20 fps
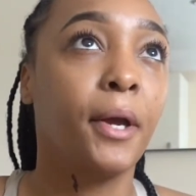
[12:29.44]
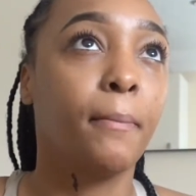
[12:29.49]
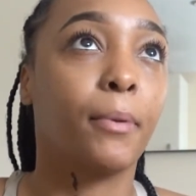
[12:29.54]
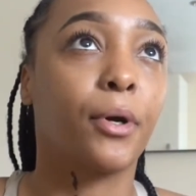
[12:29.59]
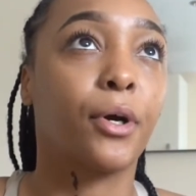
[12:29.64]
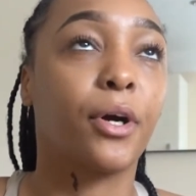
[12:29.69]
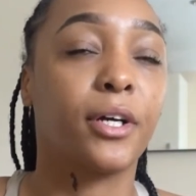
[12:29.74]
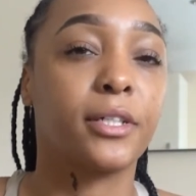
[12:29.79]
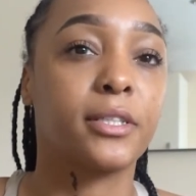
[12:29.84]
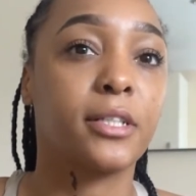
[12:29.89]

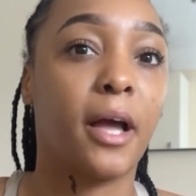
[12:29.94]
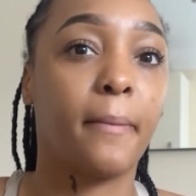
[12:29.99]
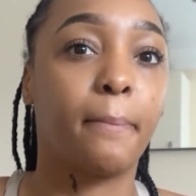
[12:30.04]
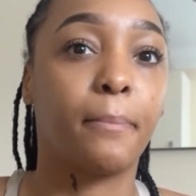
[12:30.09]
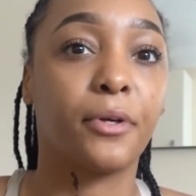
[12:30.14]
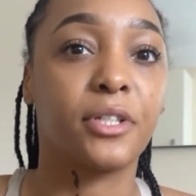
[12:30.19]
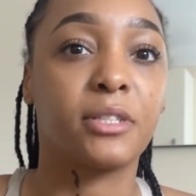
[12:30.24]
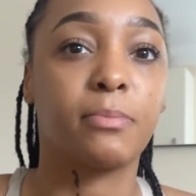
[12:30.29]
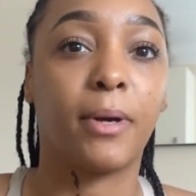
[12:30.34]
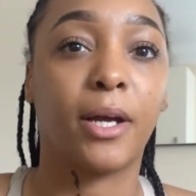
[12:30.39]
because I
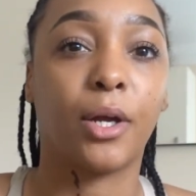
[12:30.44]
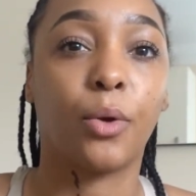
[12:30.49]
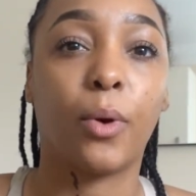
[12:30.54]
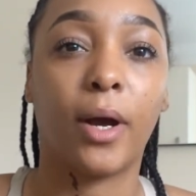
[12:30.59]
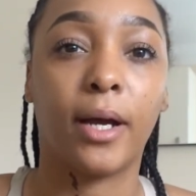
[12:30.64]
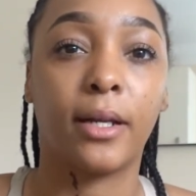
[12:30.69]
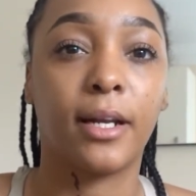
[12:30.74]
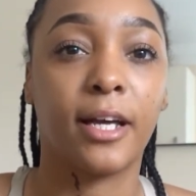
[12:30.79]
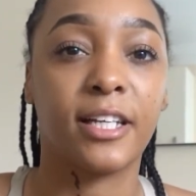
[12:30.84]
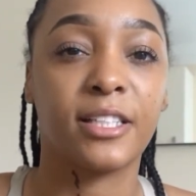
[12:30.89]
booked mine
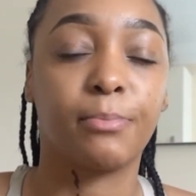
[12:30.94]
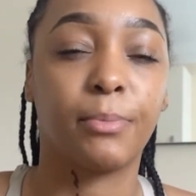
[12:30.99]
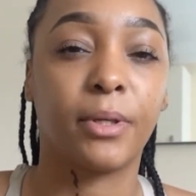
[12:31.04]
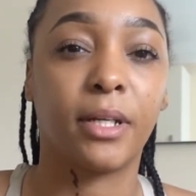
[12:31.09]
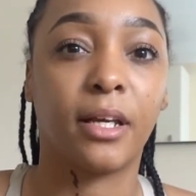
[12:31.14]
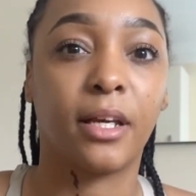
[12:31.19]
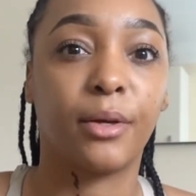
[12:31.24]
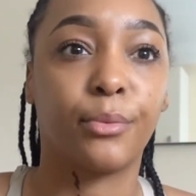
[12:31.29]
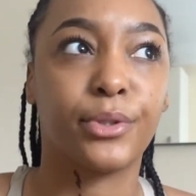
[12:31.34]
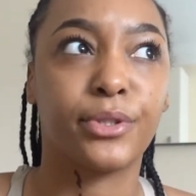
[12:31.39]
quite last
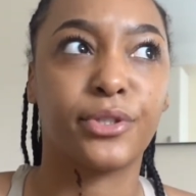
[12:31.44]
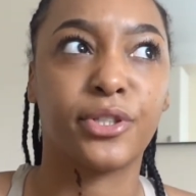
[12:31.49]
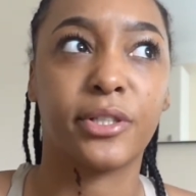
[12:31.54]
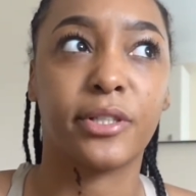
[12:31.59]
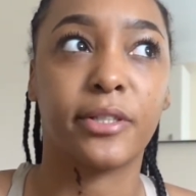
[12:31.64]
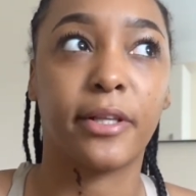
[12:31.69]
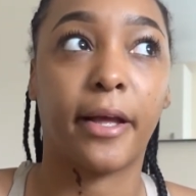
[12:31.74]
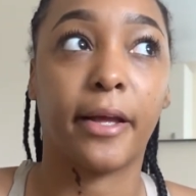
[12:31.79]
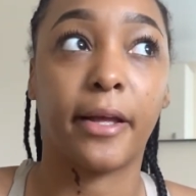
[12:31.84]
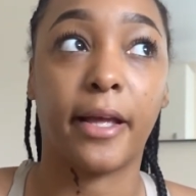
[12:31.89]
minute, it was
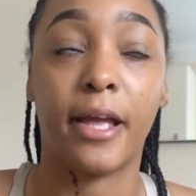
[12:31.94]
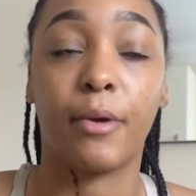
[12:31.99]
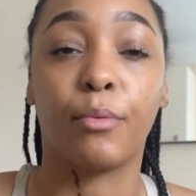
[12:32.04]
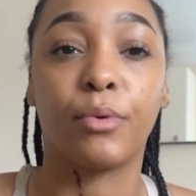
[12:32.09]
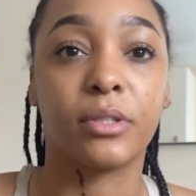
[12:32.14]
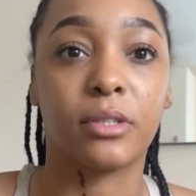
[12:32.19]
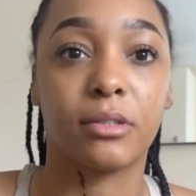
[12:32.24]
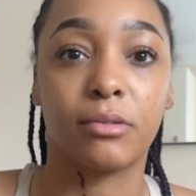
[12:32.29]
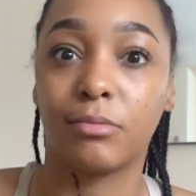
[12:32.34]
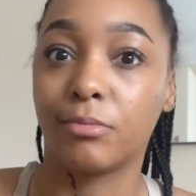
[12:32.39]
just like, it
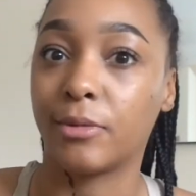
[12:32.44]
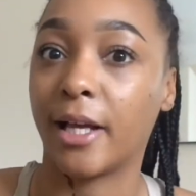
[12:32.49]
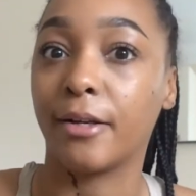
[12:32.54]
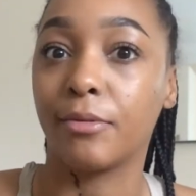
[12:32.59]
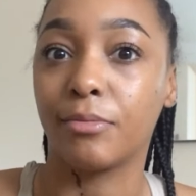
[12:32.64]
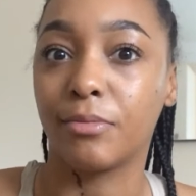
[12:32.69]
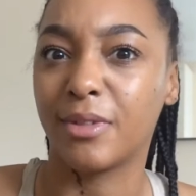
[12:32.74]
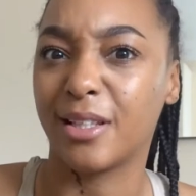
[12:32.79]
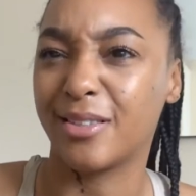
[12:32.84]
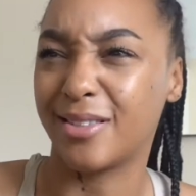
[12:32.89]
was like
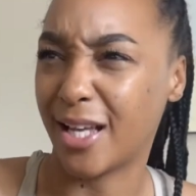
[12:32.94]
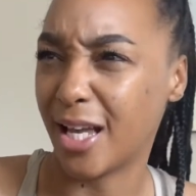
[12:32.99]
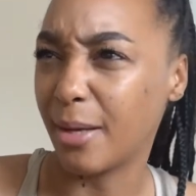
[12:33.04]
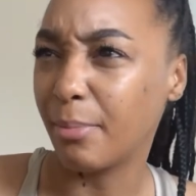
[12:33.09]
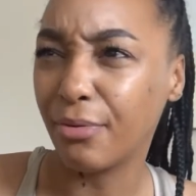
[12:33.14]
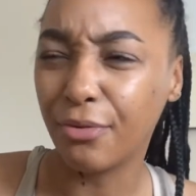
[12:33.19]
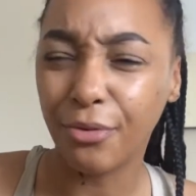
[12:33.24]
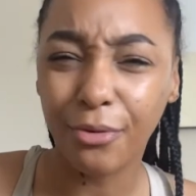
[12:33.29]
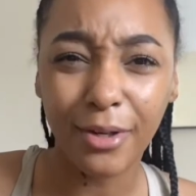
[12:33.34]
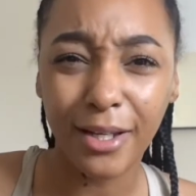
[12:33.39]
the day
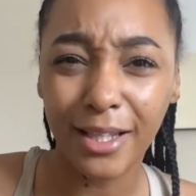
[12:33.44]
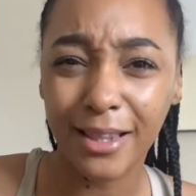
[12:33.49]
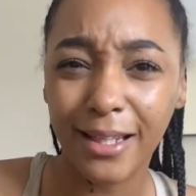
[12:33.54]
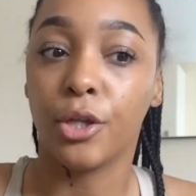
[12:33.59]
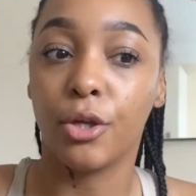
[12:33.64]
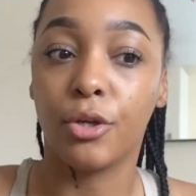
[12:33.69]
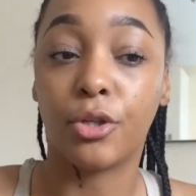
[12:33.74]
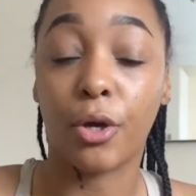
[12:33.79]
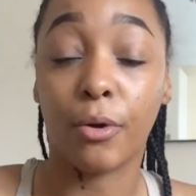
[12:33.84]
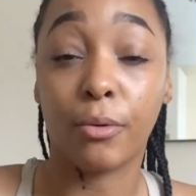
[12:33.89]
before, I think.
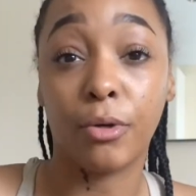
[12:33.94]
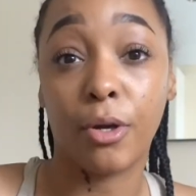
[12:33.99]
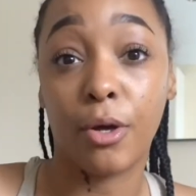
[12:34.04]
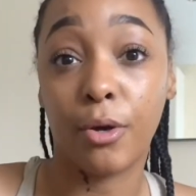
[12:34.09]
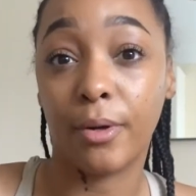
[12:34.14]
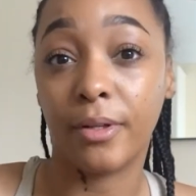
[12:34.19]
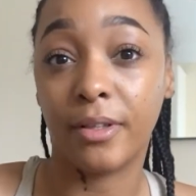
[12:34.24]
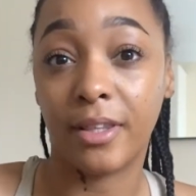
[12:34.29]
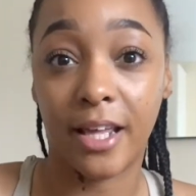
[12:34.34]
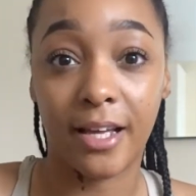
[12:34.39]
You don't
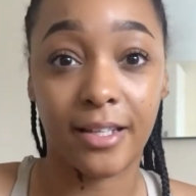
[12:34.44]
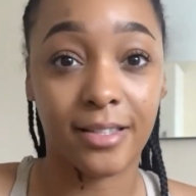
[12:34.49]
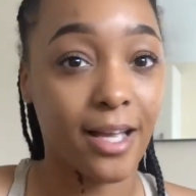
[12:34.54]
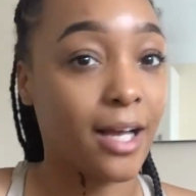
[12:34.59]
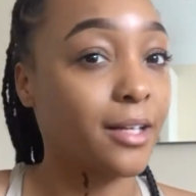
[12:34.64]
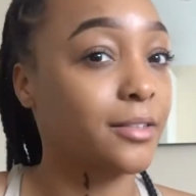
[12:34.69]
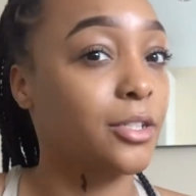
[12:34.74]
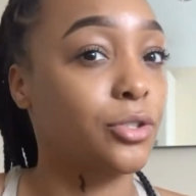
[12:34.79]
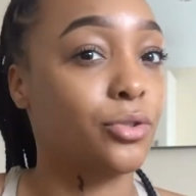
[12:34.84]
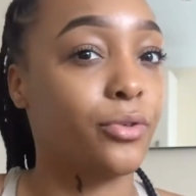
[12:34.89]
know the
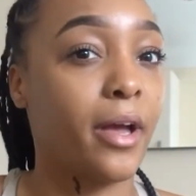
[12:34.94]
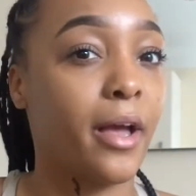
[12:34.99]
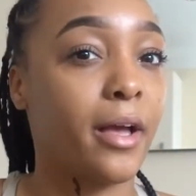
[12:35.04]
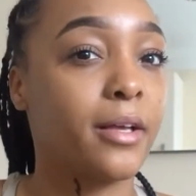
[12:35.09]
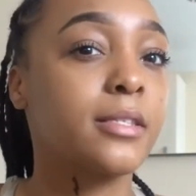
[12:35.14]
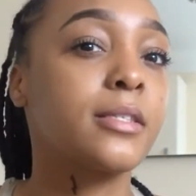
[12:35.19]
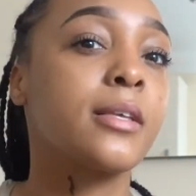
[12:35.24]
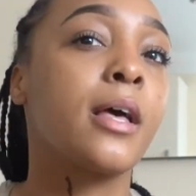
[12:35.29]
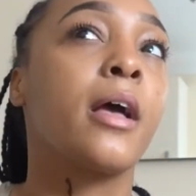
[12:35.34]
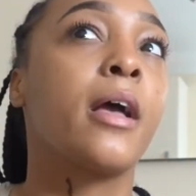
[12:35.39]
exact
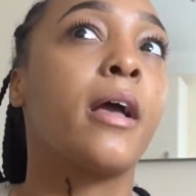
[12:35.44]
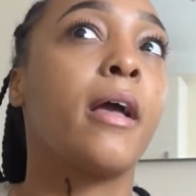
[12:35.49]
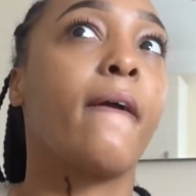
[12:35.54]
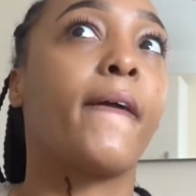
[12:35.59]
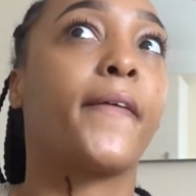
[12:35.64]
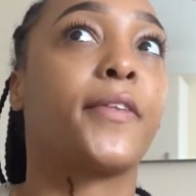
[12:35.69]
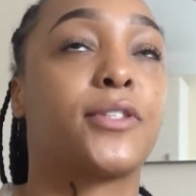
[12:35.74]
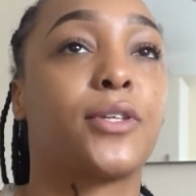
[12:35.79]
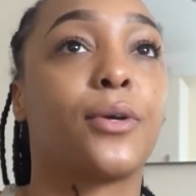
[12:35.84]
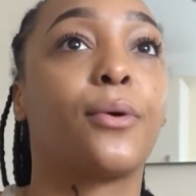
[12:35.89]
address
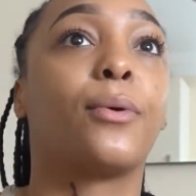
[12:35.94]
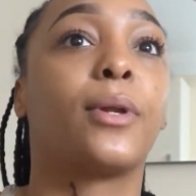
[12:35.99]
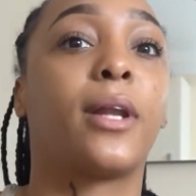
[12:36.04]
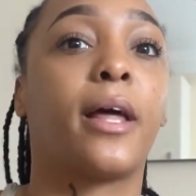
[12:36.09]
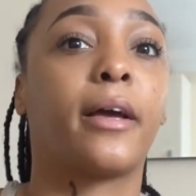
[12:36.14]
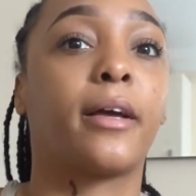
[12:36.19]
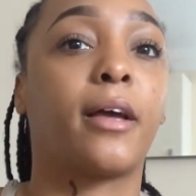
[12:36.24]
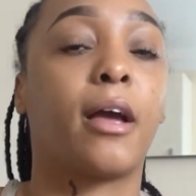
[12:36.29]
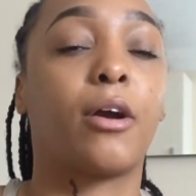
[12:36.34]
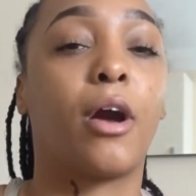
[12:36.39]
until
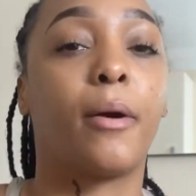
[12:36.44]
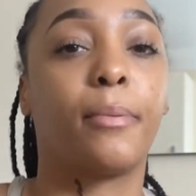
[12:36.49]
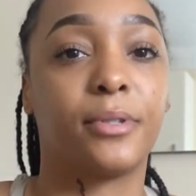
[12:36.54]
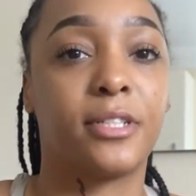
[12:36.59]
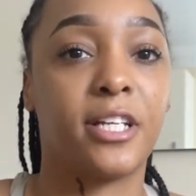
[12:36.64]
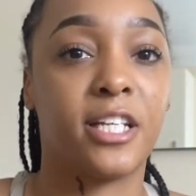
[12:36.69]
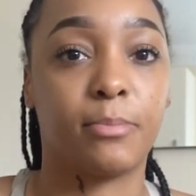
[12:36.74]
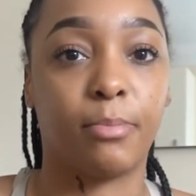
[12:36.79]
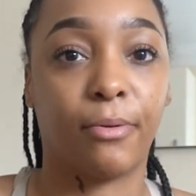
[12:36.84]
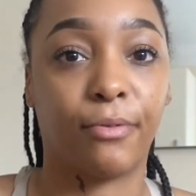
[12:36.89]
like a couple
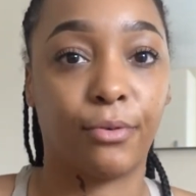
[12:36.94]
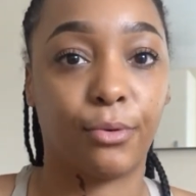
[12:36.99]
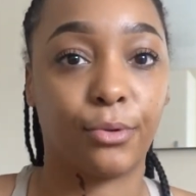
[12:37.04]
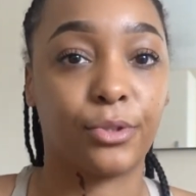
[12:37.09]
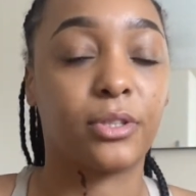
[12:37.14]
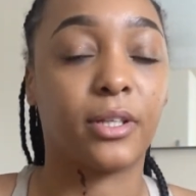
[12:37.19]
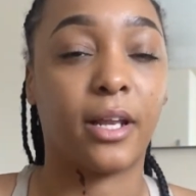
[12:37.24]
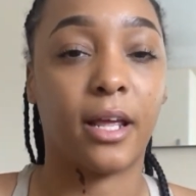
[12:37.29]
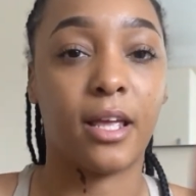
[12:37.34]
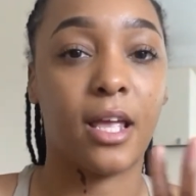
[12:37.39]
days before,
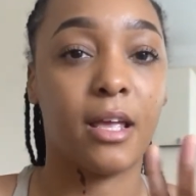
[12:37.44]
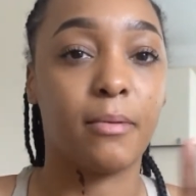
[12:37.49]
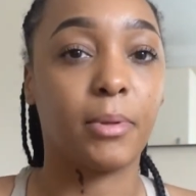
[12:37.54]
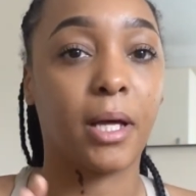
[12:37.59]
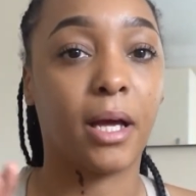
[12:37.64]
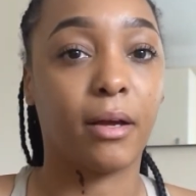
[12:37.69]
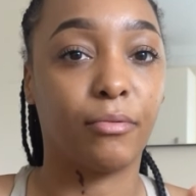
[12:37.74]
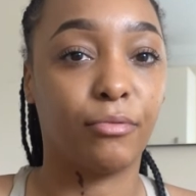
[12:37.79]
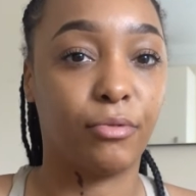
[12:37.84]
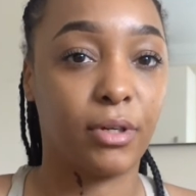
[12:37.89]
so they keep
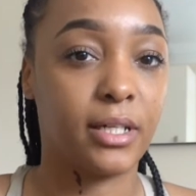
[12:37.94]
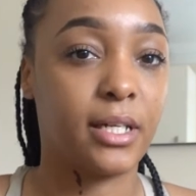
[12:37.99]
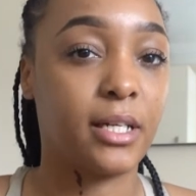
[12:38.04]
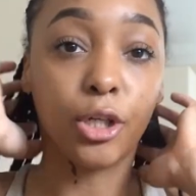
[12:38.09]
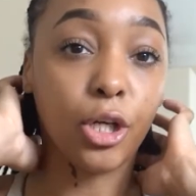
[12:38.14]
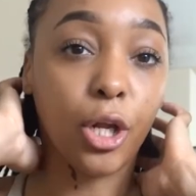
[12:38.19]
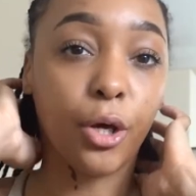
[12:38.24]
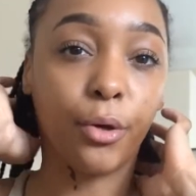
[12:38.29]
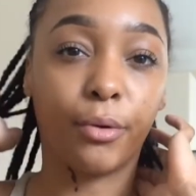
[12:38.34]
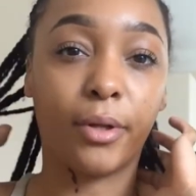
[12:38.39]
that really
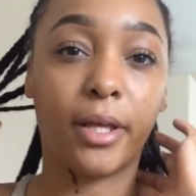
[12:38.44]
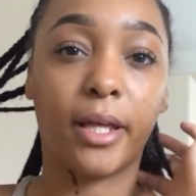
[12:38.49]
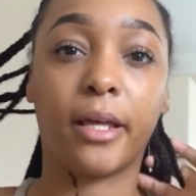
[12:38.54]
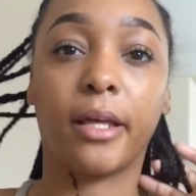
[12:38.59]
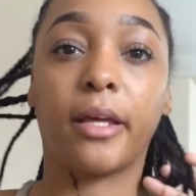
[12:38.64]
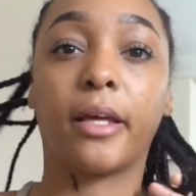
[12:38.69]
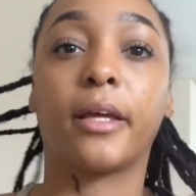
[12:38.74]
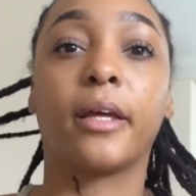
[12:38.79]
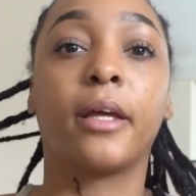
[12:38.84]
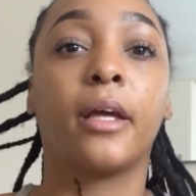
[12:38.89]
low
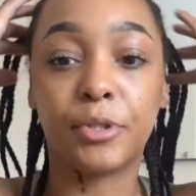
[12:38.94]
key.